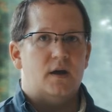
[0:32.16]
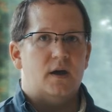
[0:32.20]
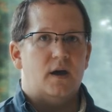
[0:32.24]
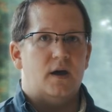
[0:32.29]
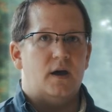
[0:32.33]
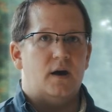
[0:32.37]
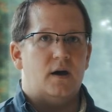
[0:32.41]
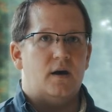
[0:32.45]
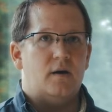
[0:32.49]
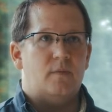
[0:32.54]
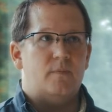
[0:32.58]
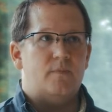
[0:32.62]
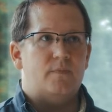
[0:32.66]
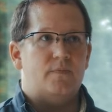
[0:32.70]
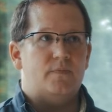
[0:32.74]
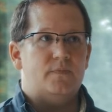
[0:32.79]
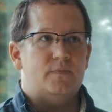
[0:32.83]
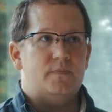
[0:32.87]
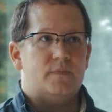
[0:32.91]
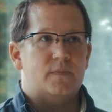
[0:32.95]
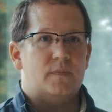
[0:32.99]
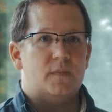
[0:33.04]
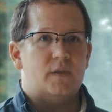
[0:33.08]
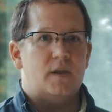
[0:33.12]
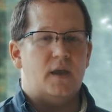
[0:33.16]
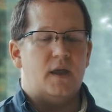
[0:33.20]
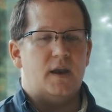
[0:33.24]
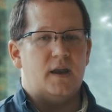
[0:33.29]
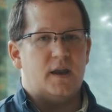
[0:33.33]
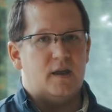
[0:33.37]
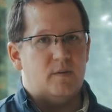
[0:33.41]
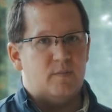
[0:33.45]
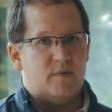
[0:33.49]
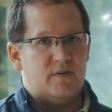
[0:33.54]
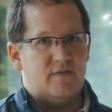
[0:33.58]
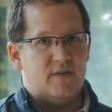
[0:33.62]
and
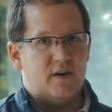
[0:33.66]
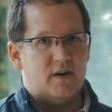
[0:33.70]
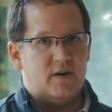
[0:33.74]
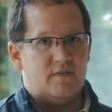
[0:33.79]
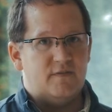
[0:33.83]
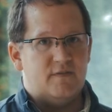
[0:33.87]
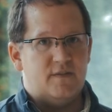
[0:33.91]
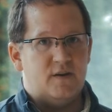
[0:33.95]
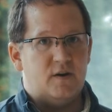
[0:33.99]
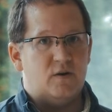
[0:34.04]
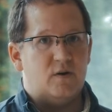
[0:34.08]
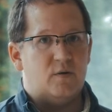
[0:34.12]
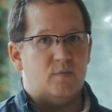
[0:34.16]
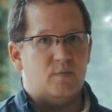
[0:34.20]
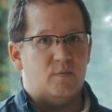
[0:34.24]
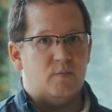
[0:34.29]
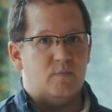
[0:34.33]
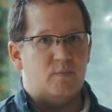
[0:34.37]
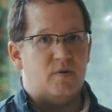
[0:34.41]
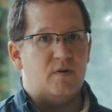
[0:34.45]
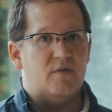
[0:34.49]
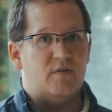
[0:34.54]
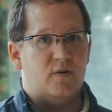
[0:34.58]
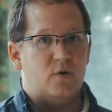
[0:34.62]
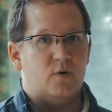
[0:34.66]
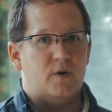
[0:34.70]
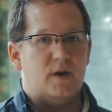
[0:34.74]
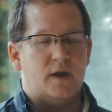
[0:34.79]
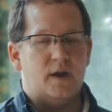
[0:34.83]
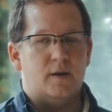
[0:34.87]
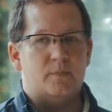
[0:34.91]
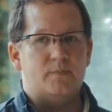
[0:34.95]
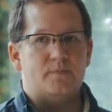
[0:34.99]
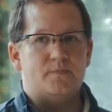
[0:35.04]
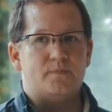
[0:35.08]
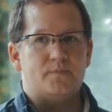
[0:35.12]
it can be very
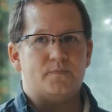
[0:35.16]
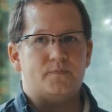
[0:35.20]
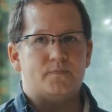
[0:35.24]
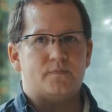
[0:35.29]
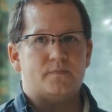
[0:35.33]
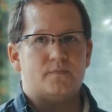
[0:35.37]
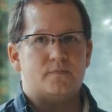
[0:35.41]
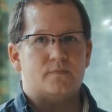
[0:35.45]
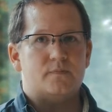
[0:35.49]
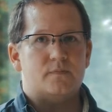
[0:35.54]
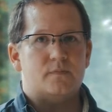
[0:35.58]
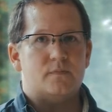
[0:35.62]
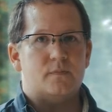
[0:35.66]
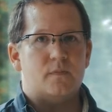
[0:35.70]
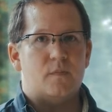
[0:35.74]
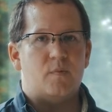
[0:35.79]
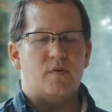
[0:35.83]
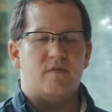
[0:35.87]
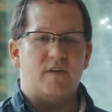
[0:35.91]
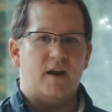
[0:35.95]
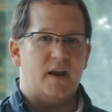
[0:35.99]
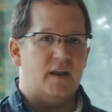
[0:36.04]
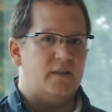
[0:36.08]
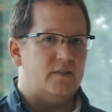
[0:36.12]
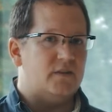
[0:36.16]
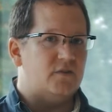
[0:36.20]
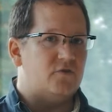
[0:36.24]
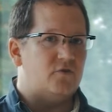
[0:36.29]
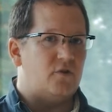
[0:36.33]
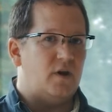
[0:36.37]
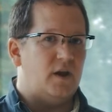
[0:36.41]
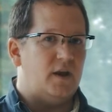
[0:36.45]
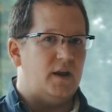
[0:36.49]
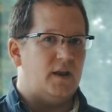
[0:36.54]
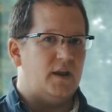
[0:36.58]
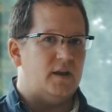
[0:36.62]
fear-provoking. Providing this
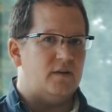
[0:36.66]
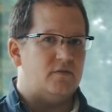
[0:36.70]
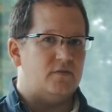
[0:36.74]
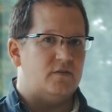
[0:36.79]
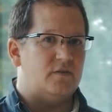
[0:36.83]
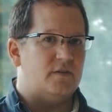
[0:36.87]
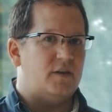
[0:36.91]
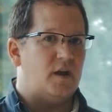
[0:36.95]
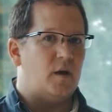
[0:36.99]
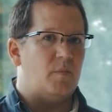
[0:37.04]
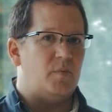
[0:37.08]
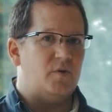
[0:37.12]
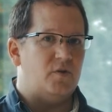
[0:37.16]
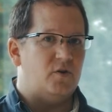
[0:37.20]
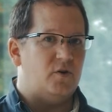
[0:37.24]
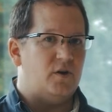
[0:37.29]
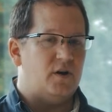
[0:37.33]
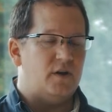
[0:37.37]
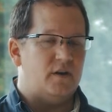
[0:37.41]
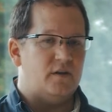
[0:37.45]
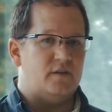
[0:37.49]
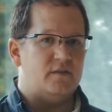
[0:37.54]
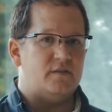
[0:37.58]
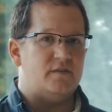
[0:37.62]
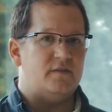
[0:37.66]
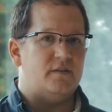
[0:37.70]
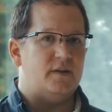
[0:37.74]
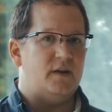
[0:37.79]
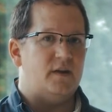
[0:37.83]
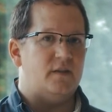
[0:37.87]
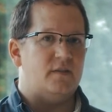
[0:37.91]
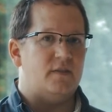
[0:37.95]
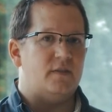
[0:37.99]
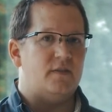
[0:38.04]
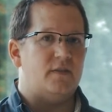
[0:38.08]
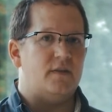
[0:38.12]
training gives us the opportunity to
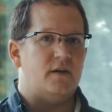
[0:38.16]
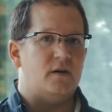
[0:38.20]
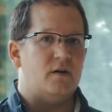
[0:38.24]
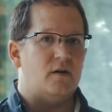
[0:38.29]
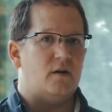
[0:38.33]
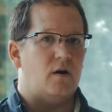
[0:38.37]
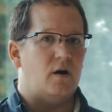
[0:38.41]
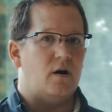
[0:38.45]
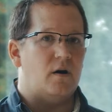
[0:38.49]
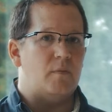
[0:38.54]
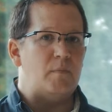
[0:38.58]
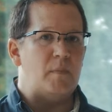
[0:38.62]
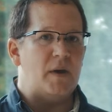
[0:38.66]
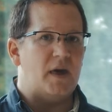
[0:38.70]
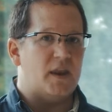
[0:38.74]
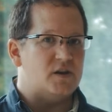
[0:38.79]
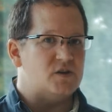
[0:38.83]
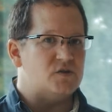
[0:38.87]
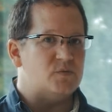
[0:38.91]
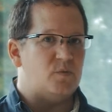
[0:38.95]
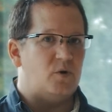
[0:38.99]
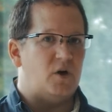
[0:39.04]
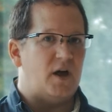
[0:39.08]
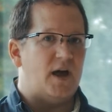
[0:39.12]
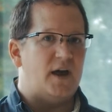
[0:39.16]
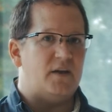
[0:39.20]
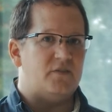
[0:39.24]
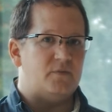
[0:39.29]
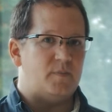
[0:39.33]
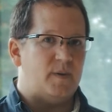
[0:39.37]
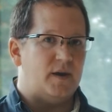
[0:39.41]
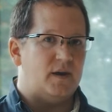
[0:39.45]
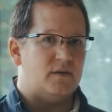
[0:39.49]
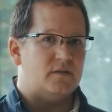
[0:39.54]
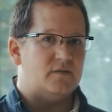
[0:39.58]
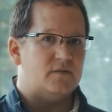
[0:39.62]
see that there are manageable
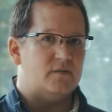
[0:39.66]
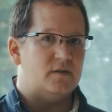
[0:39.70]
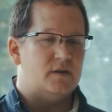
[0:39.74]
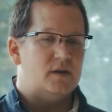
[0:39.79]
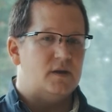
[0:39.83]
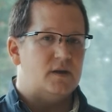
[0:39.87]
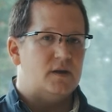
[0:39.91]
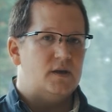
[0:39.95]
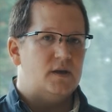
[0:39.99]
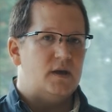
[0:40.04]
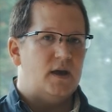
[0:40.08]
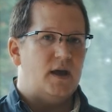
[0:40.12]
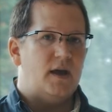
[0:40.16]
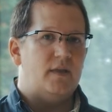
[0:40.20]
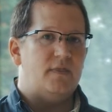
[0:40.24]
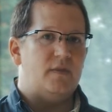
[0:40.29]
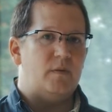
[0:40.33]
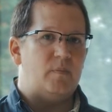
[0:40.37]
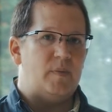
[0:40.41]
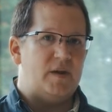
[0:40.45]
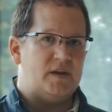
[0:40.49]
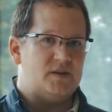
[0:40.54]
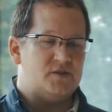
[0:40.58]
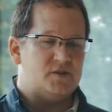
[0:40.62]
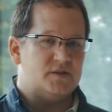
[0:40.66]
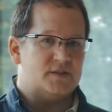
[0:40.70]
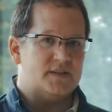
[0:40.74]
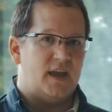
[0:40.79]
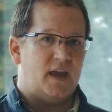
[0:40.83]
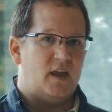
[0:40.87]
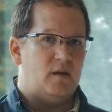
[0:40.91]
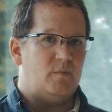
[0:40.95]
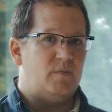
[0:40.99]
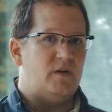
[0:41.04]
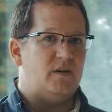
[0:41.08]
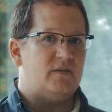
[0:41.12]
aspects and that patients
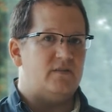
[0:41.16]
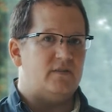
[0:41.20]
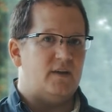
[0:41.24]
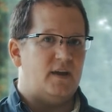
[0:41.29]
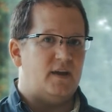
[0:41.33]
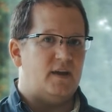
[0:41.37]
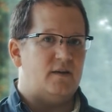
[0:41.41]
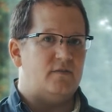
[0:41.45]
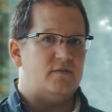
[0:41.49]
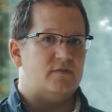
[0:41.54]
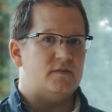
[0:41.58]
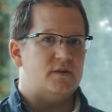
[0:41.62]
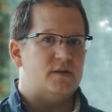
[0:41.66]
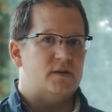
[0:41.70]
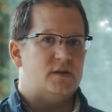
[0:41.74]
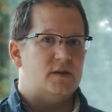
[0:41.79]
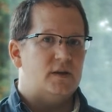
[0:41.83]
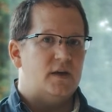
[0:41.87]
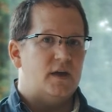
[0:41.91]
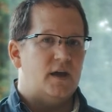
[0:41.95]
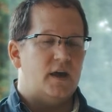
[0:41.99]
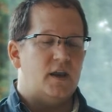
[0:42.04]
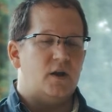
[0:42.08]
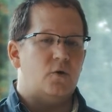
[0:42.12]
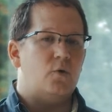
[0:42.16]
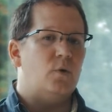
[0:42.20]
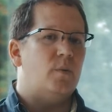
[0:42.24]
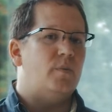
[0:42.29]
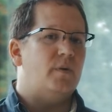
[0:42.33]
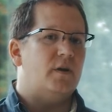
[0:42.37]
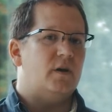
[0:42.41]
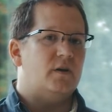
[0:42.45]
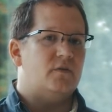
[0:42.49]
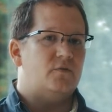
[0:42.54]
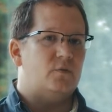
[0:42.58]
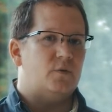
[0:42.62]
can be saved, and
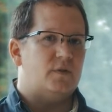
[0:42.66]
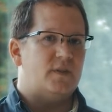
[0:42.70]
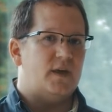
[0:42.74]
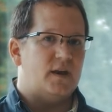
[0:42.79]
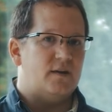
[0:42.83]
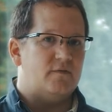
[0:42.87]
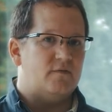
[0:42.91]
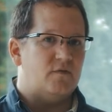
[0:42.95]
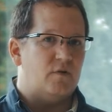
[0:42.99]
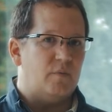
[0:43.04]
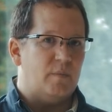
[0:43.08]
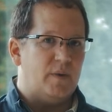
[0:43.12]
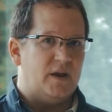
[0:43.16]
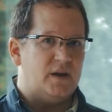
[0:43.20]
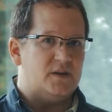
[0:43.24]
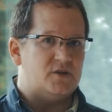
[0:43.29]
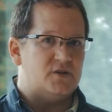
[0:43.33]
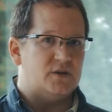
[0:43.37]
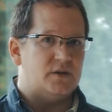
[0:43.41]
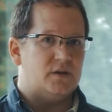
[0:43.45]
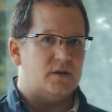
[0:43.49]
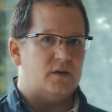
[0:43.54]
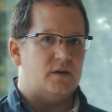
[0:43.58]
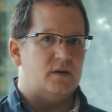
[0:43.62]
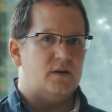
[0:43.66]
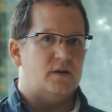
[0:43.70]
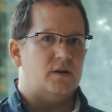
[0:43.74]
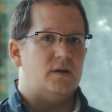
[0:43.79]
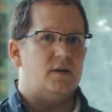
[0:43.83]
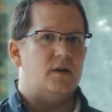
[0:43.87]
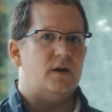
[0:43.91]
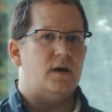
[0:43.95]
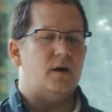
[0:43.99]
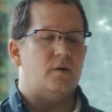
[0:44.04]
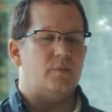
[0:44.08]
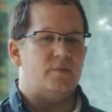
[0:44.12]
equipping us with that information
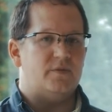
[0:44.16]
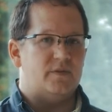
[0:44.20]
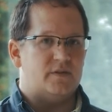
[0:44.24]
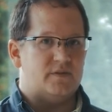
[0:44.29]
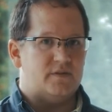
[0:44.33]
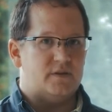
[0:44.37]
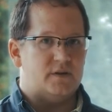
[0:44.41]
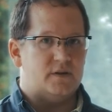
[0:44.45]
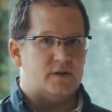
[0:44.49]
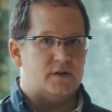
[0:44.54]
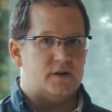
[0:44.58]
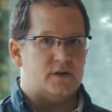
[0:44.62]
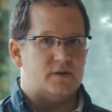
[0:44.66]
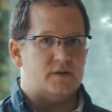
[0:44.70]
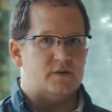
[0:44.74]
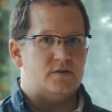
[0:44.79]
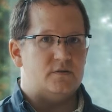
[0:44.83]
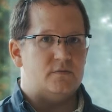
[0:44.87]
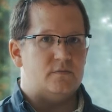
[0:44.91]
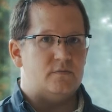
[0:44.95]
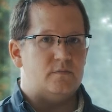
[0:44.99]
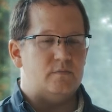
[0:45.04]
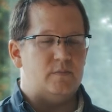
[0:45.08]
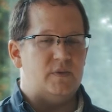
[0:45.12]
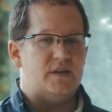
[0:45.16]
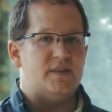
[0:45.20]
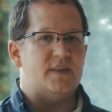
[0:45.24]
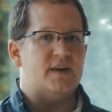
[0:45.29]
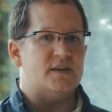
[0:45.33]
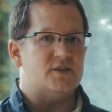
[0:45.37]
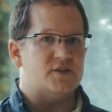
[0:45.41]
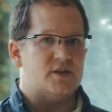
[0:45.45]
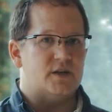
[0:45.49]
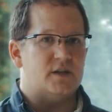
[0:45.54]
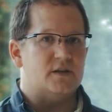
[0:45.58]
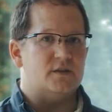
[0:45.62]
helps us to meet
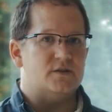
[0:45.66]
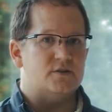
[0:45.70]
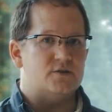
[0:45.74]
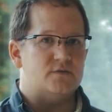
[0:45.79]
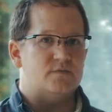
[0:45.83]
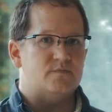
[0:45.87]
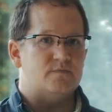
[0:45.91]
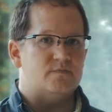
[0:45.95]
that challenge.